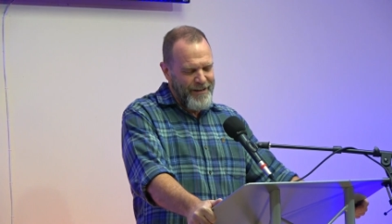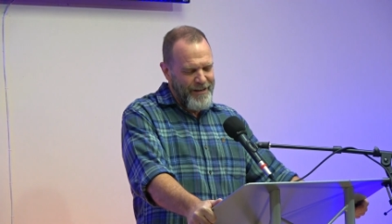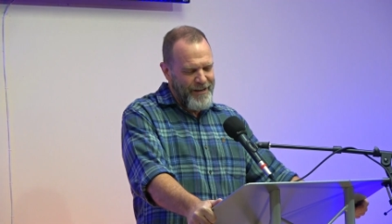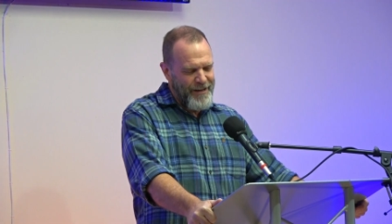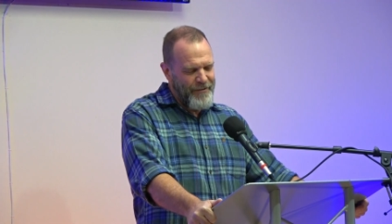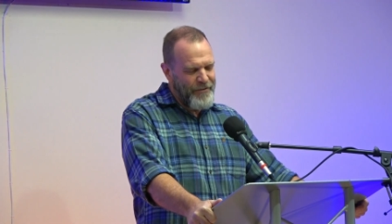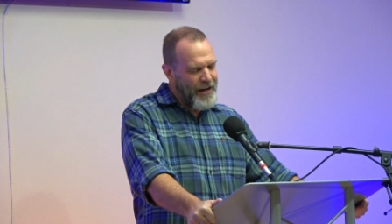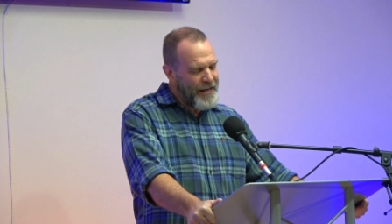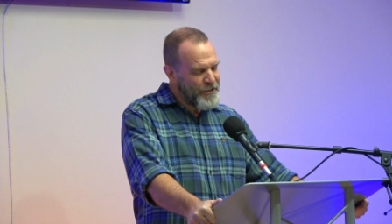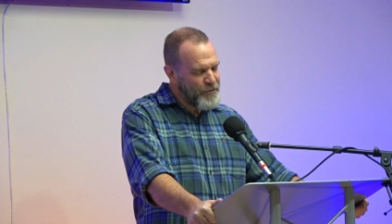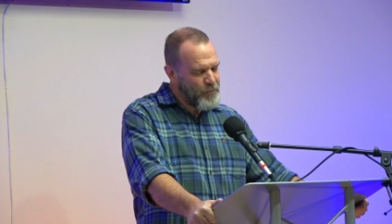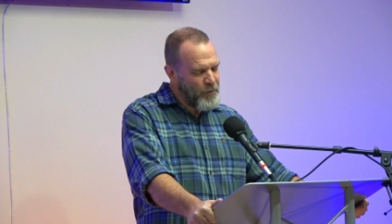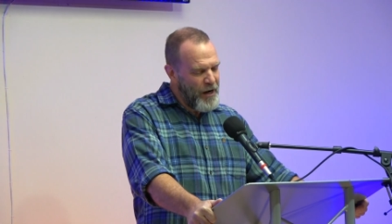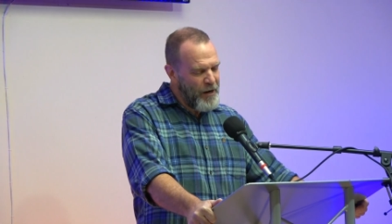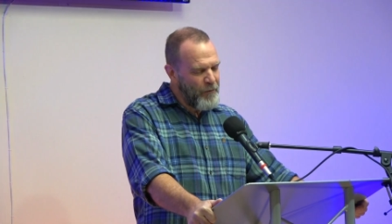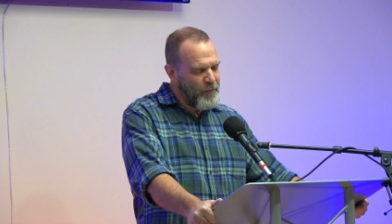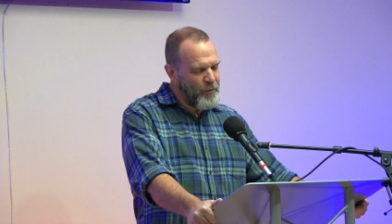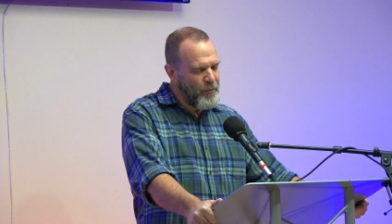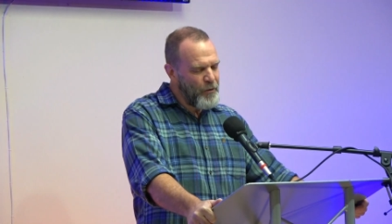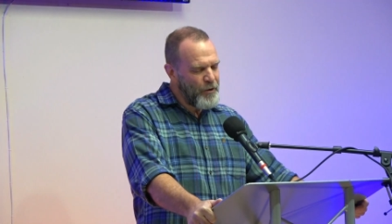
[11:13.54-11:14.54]
And that's
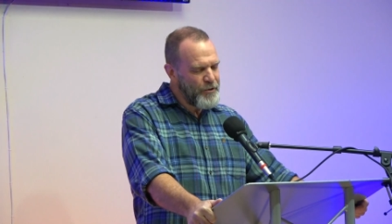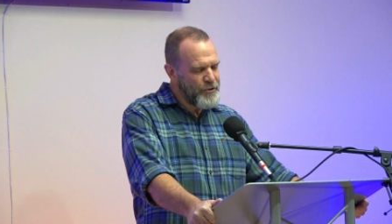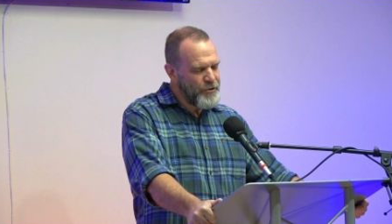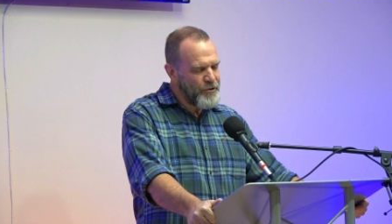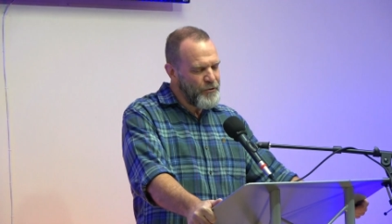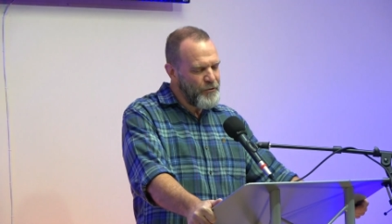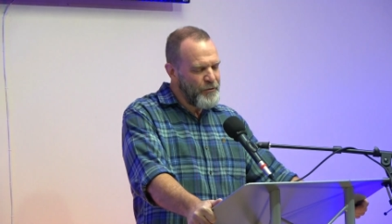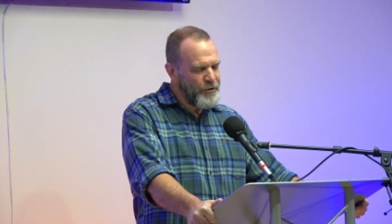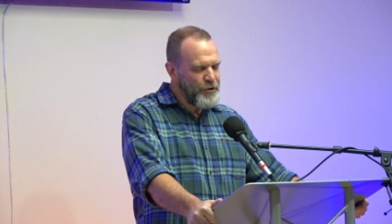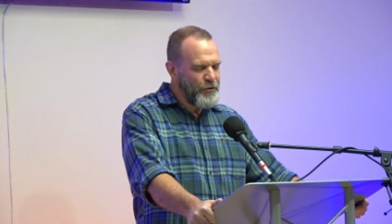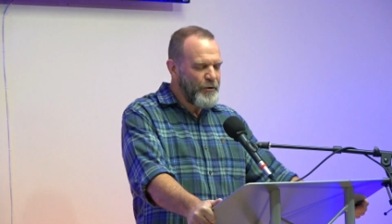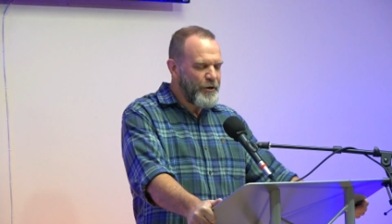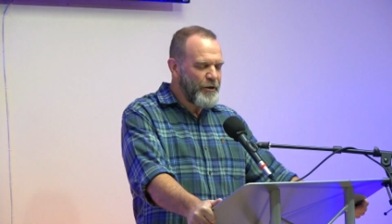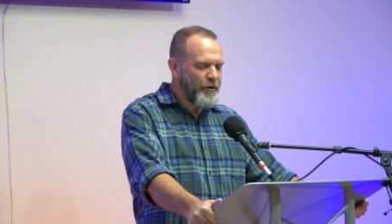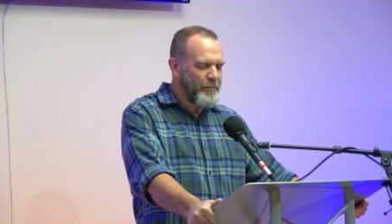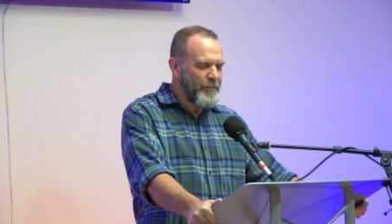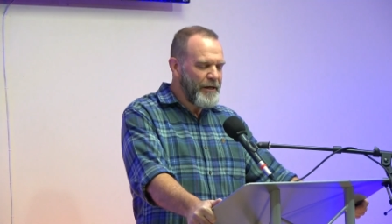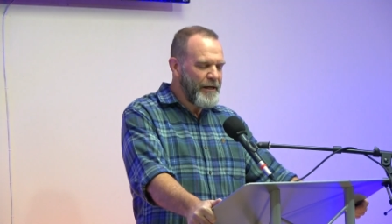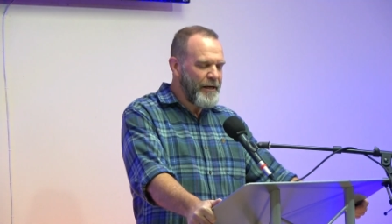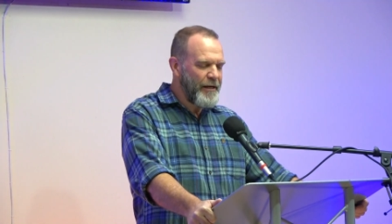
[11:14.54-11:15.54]
why we want to, and you
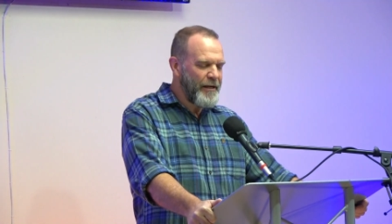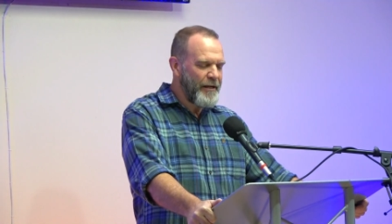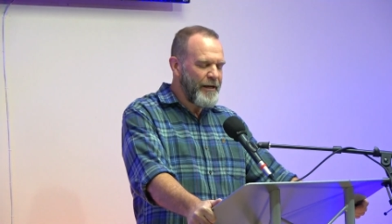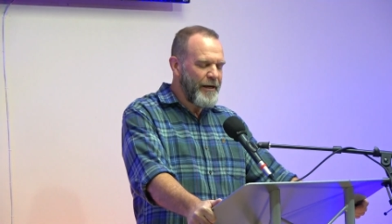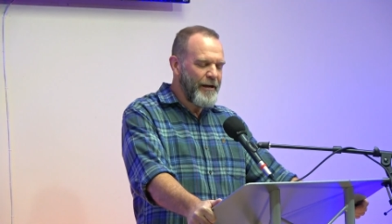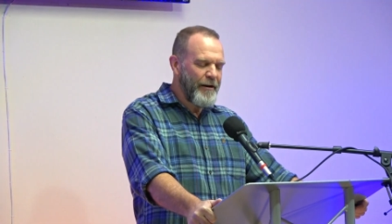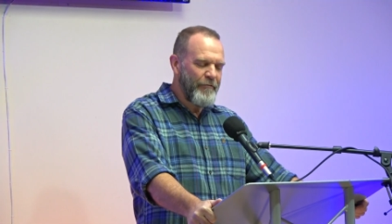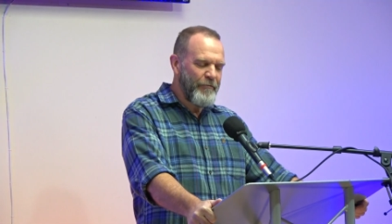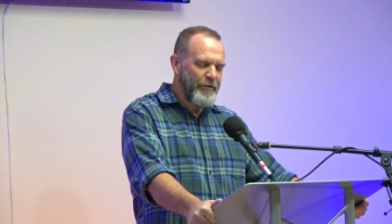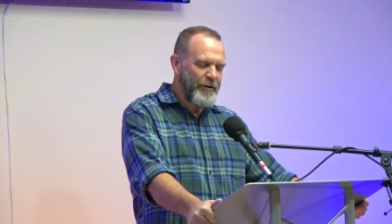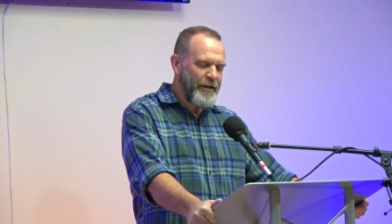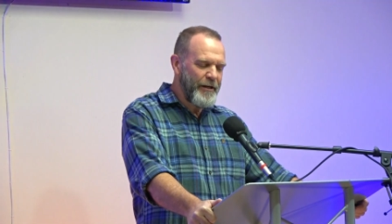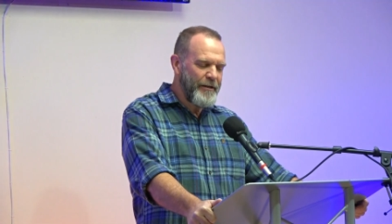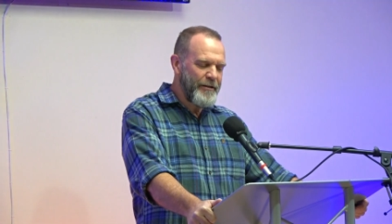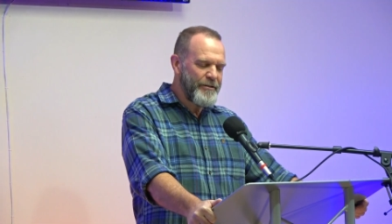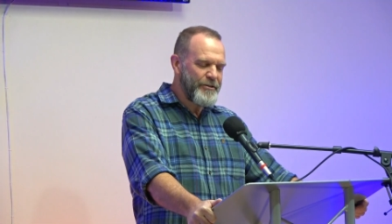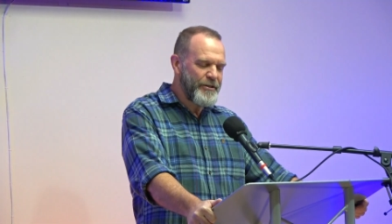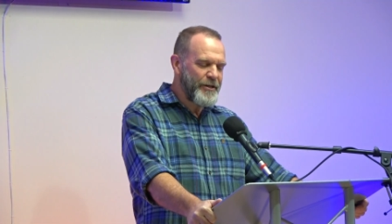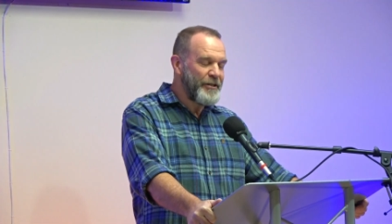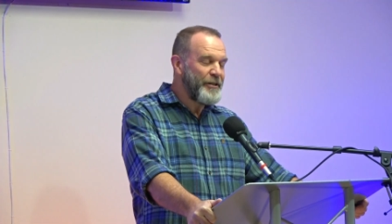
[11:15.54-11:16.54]
hear me
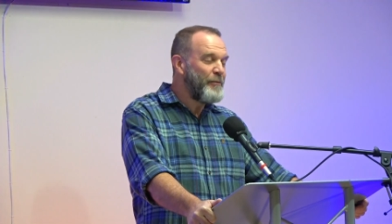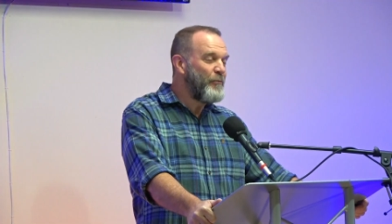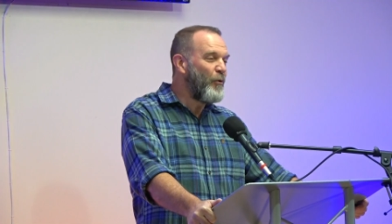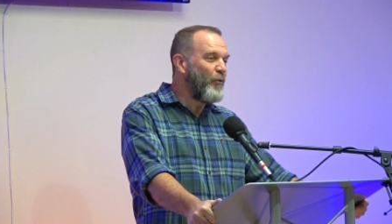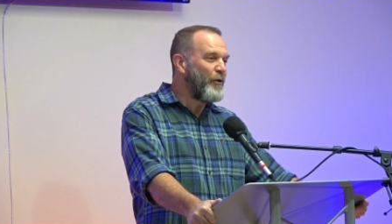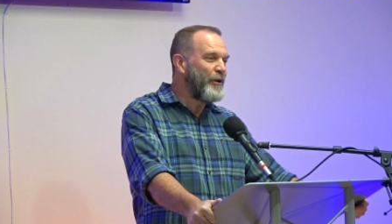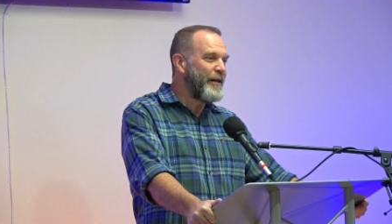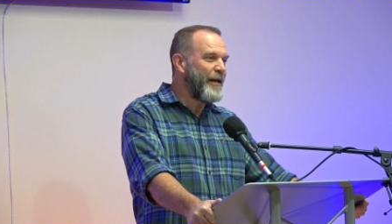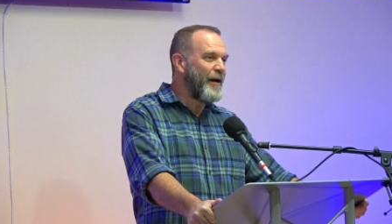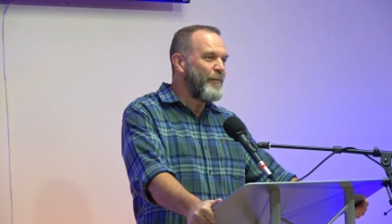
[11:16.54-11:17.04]
every Sunday morning,